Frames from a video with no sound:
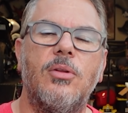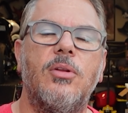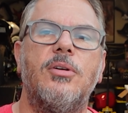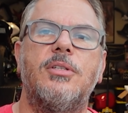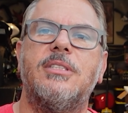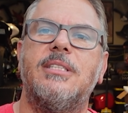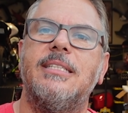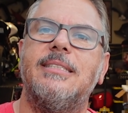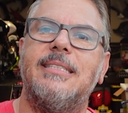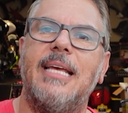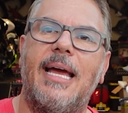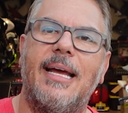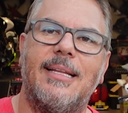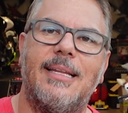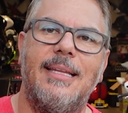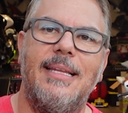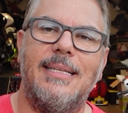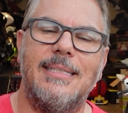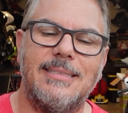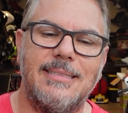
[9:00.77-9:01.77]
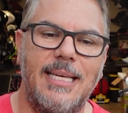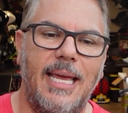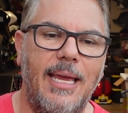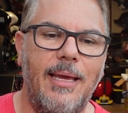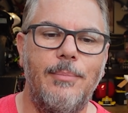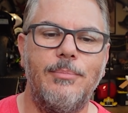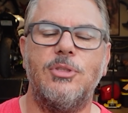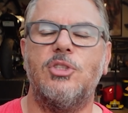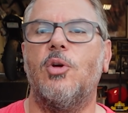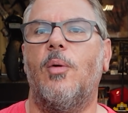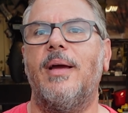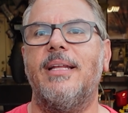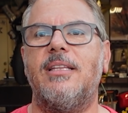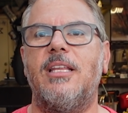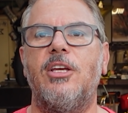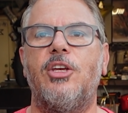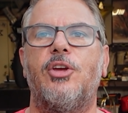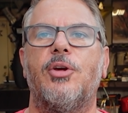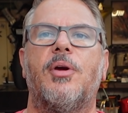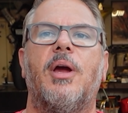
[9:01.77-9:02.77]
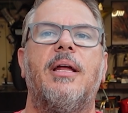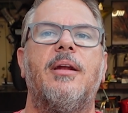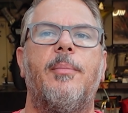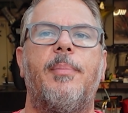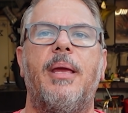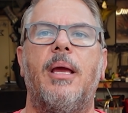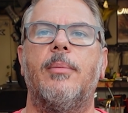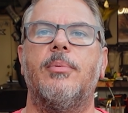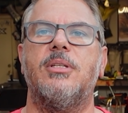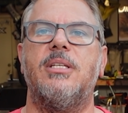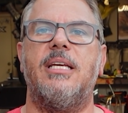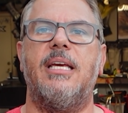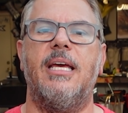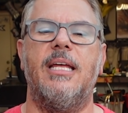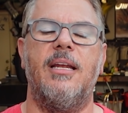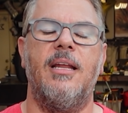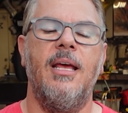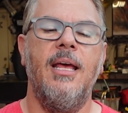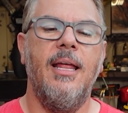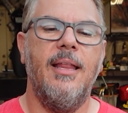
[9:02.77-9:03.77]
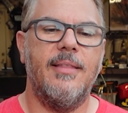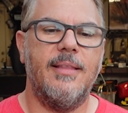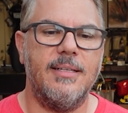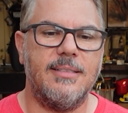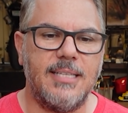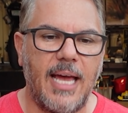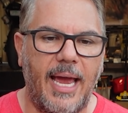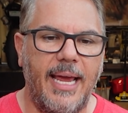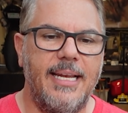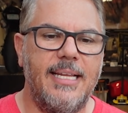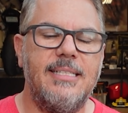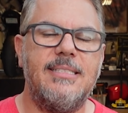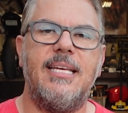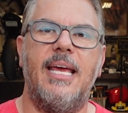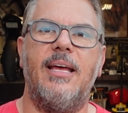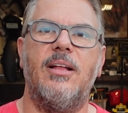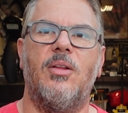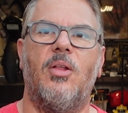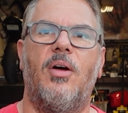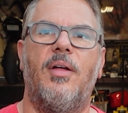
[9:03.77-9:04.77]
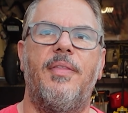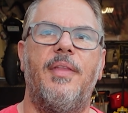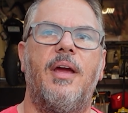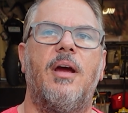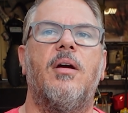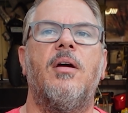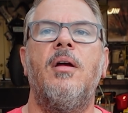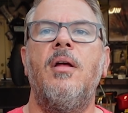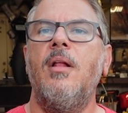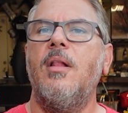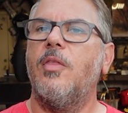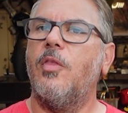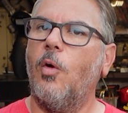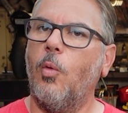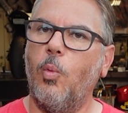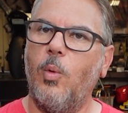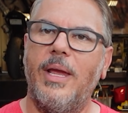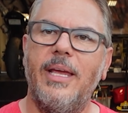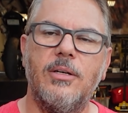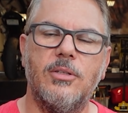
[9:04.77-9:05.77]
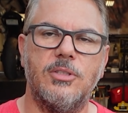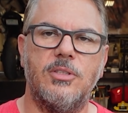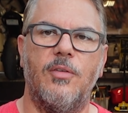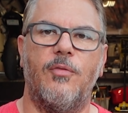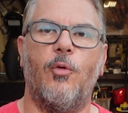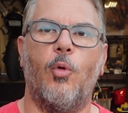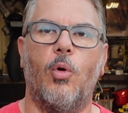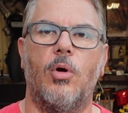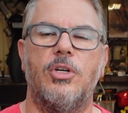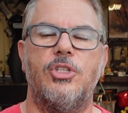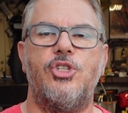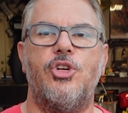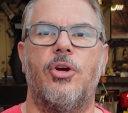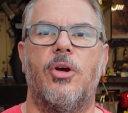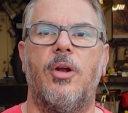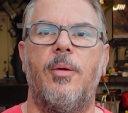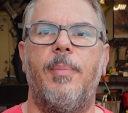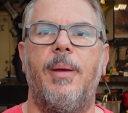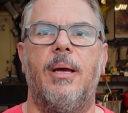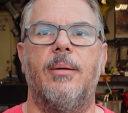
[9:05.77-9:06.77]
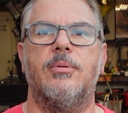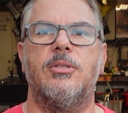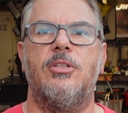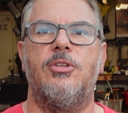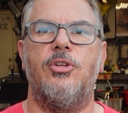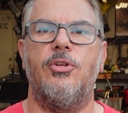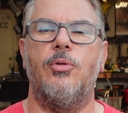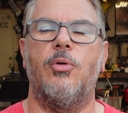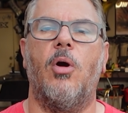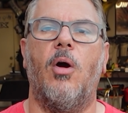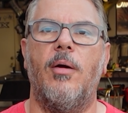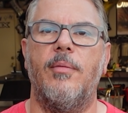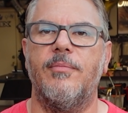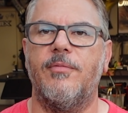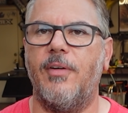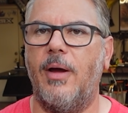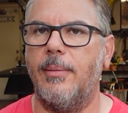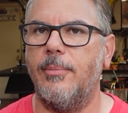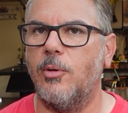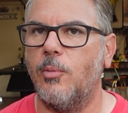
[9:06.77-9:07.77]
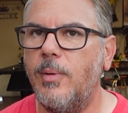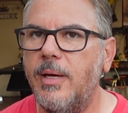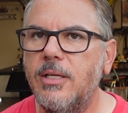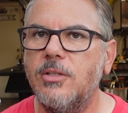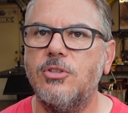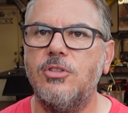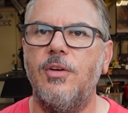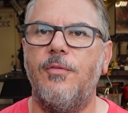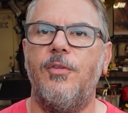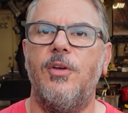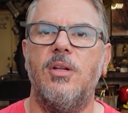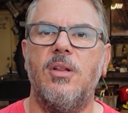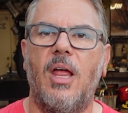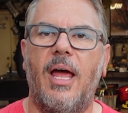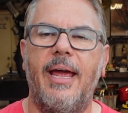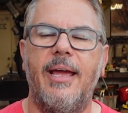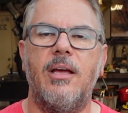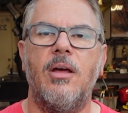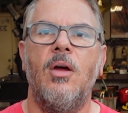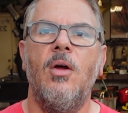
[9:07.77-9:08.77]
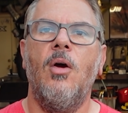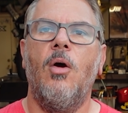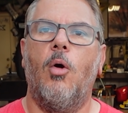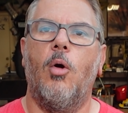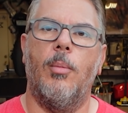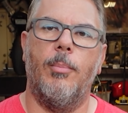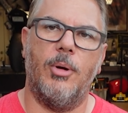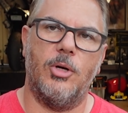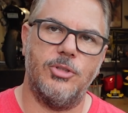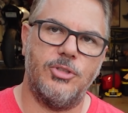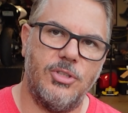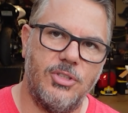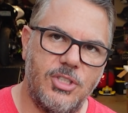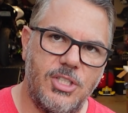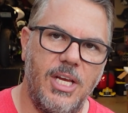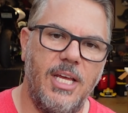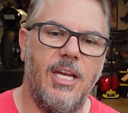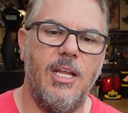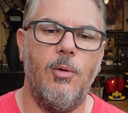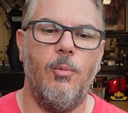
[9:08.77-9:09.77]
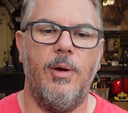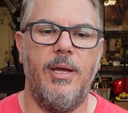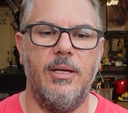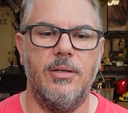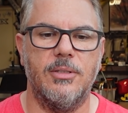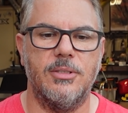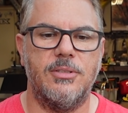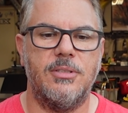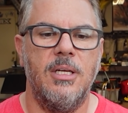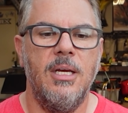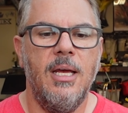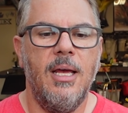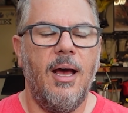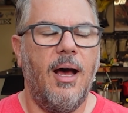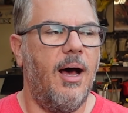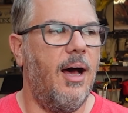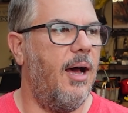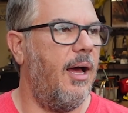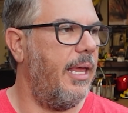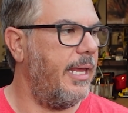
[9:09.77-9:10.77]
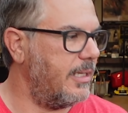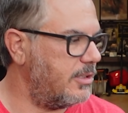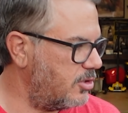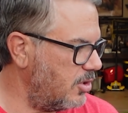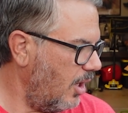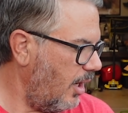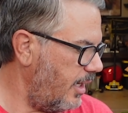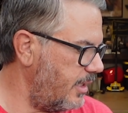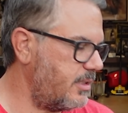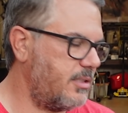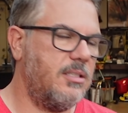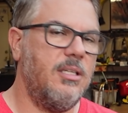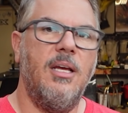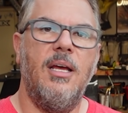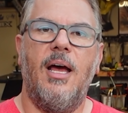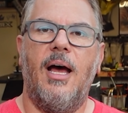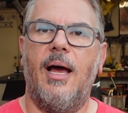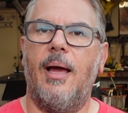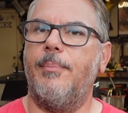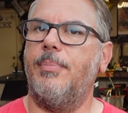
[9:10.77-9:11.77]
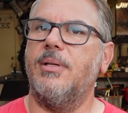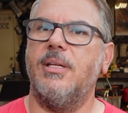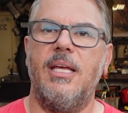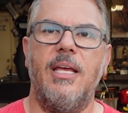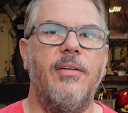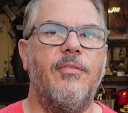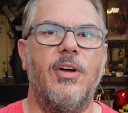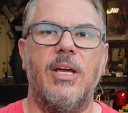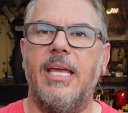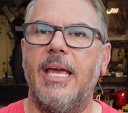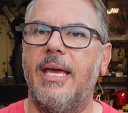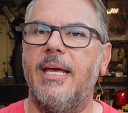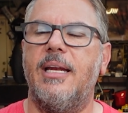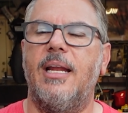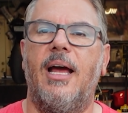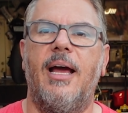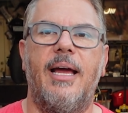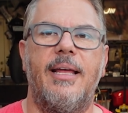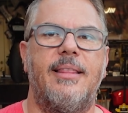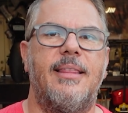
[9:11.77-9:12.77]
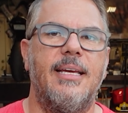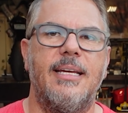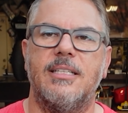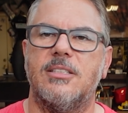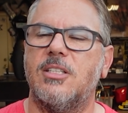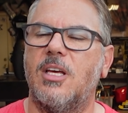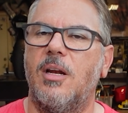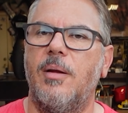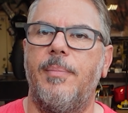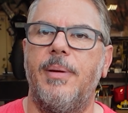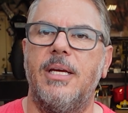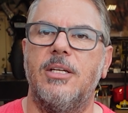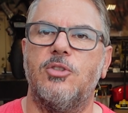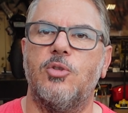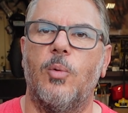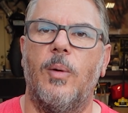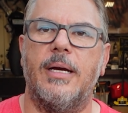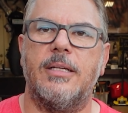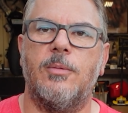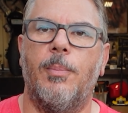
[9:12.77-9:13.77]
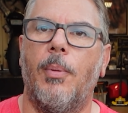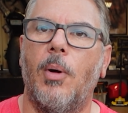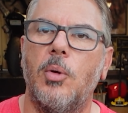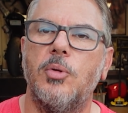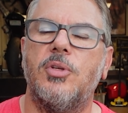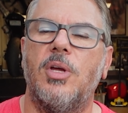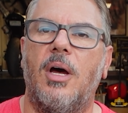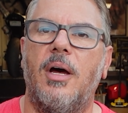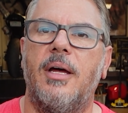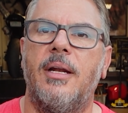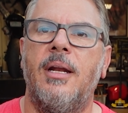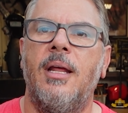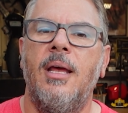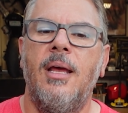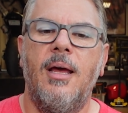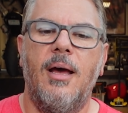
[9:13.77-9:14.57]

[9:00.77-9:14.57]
looks exactly the same, so I think you're going to be able to get the tidy tail on there. The wheels, of course, you're going to be able to do carbon fiber wheels if you'd like, or Marchesini wheels. Exhaust, I believe, again, I think it's going to be a direct bolt-on,